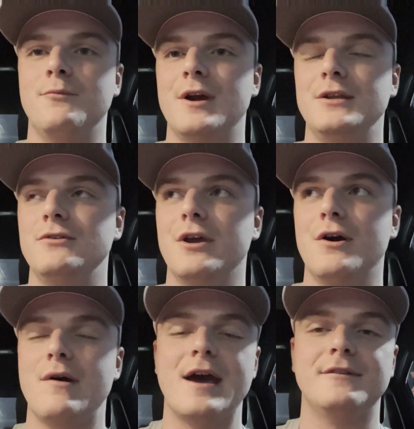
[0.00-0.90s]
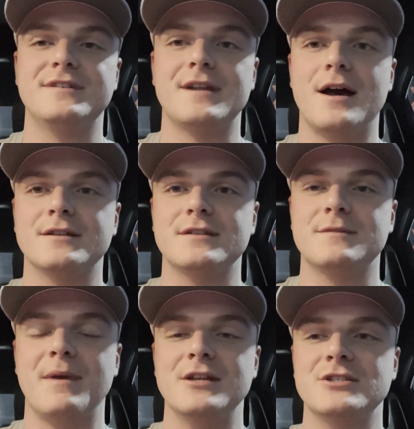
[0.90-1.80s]
when you go out of stock
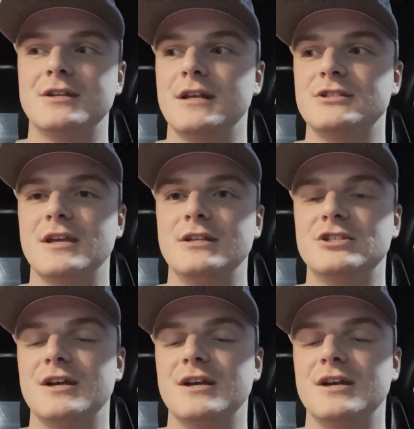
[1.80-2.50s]
suspension, it